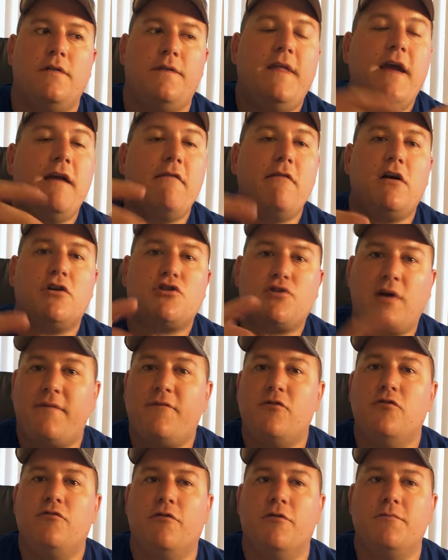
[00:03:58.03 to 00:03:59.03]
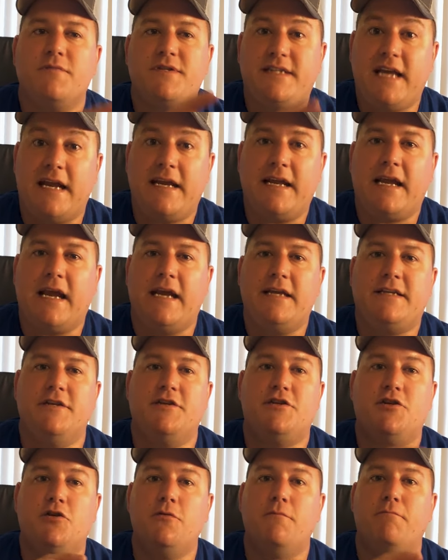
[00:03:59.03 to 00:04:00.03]
There are travel groups
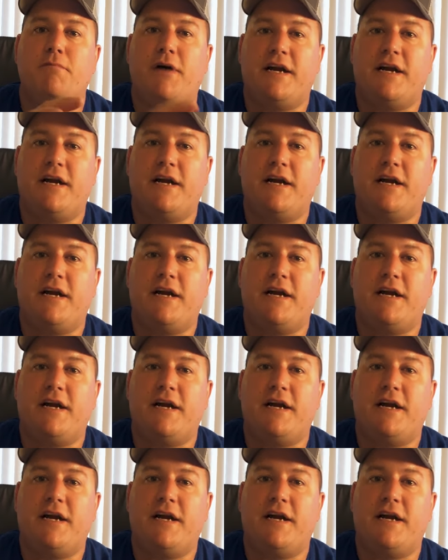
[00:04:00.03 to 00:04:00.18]
dedicated to